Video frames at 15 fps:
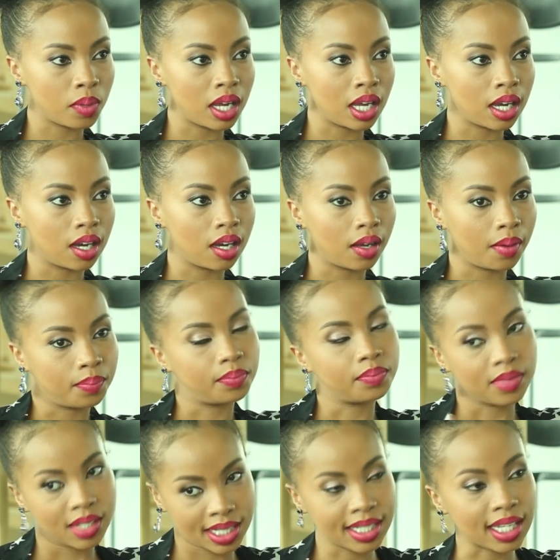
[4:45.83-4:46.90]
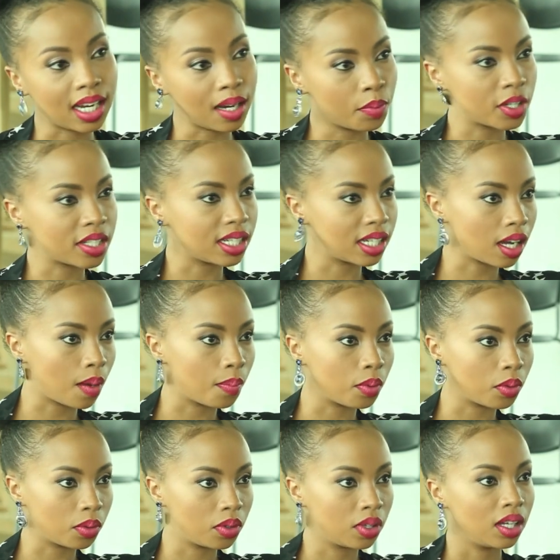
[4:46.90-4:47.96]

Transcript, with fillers: being a celebrity couple.